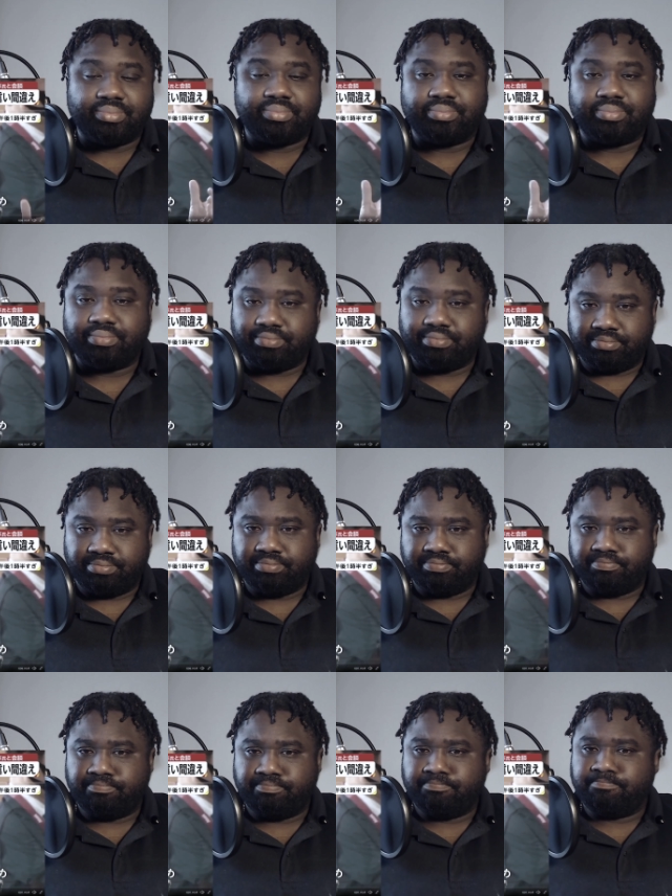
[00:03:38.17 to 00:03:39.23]
for all the
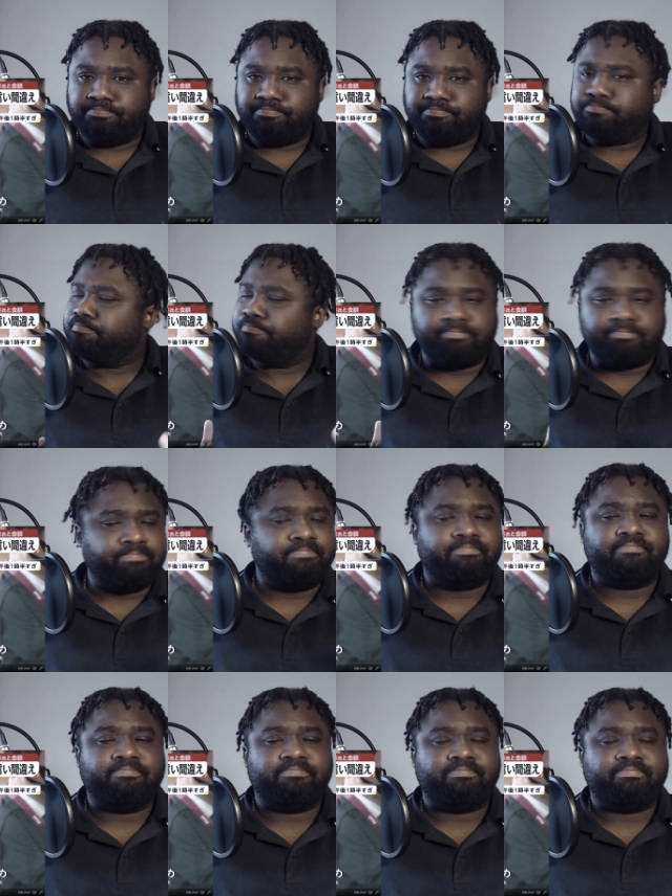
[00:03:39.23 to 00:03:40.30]
delegations,
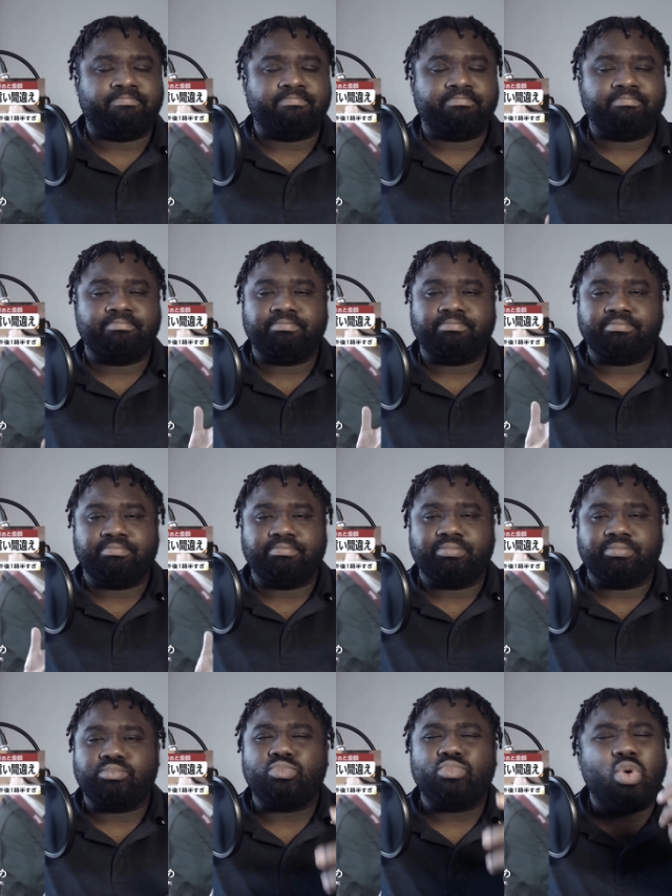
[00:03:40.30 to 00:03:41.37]
and
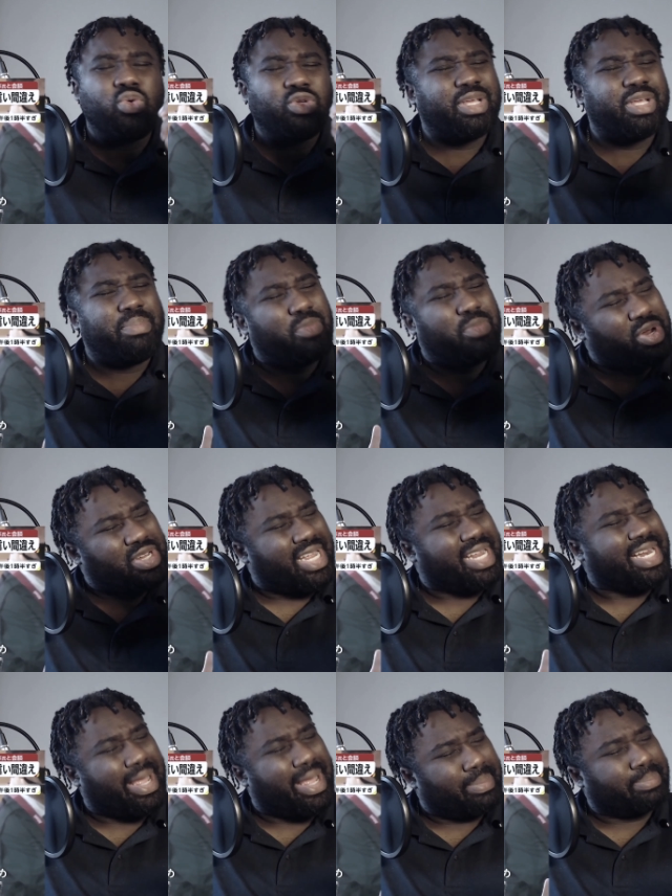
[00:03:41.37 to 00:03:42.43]
most importantly
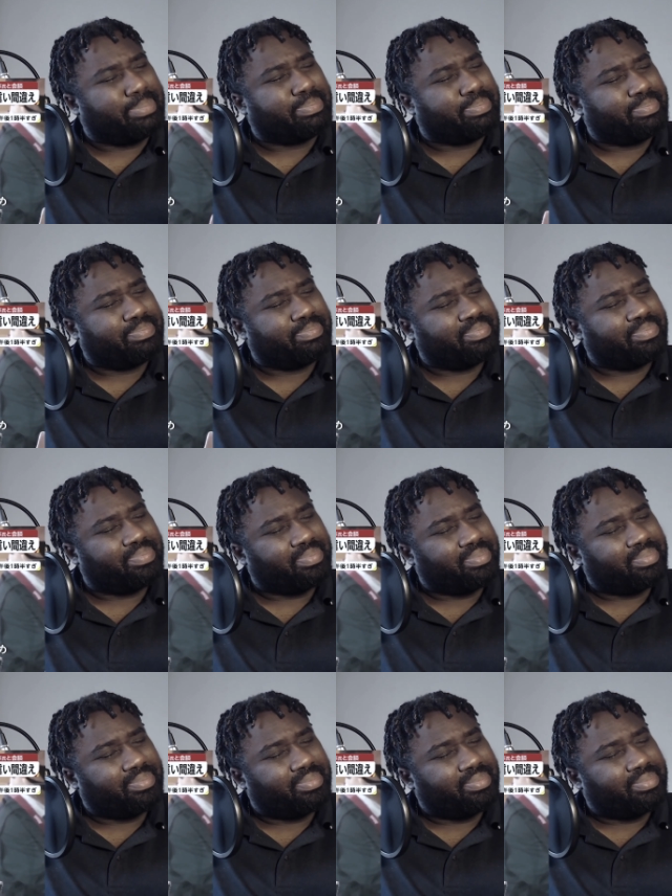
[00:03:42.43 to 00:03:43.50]
also for the
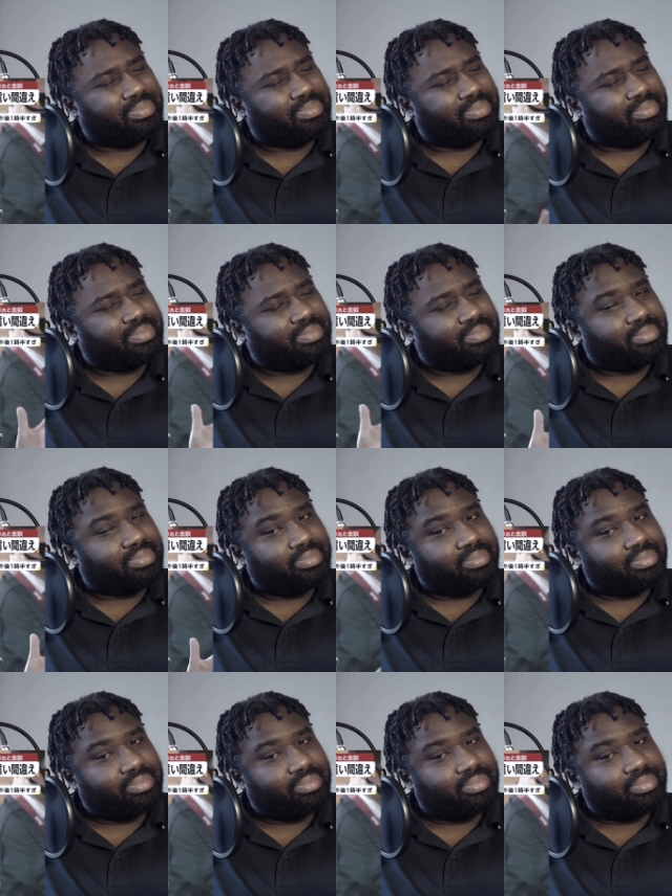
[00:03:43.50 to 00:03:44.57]
Japanese
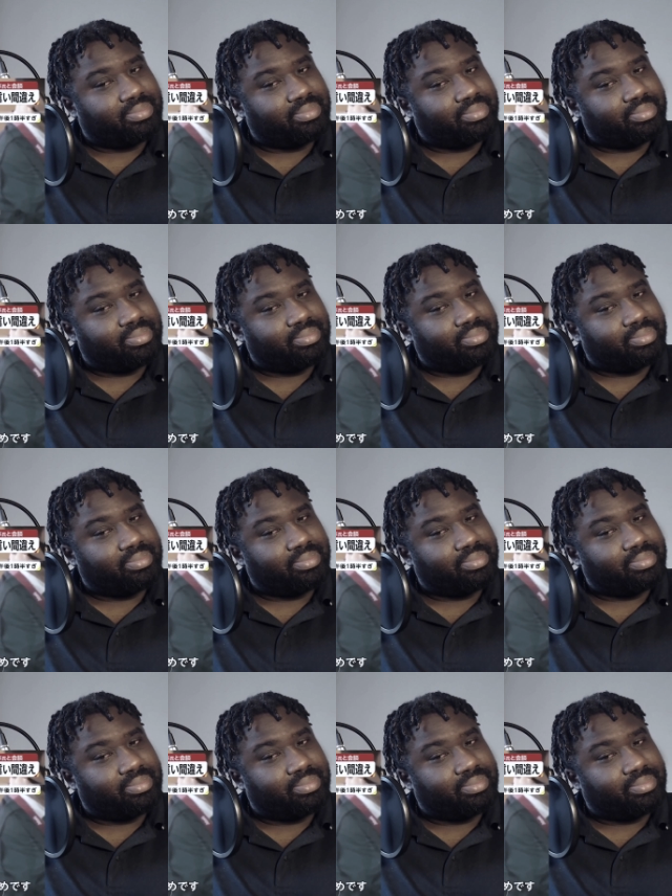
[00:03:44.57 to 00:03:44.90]
people.